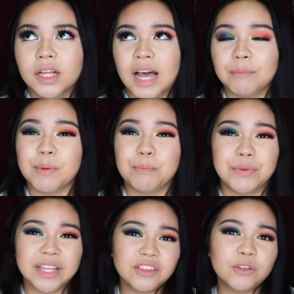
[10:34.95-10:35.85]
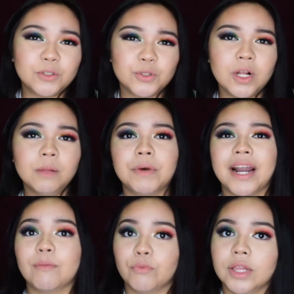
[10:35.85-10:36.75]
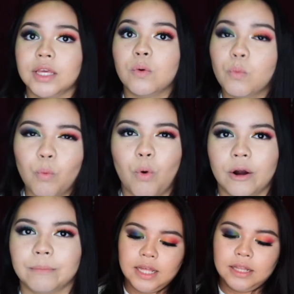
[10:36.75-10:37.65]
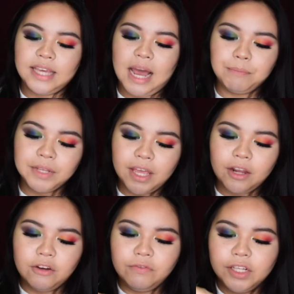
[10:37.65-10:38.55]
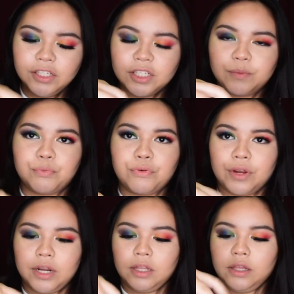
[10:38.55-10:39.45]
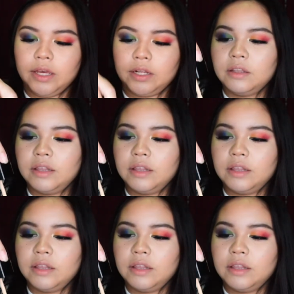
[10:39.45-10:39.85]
I'm a bit neutral, but I'm really warm. The applicator of this is pretty lit.